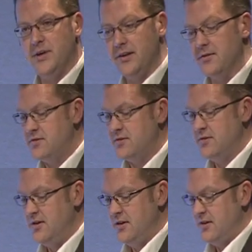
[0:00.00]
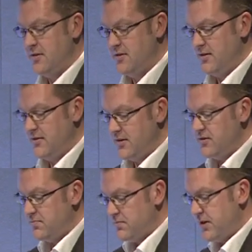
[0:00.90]
beings,
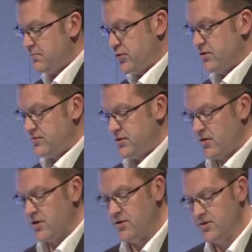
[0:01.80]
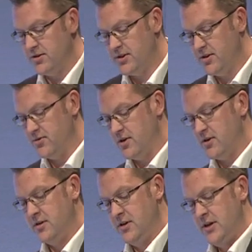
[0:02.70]
that proves you are who you say you are.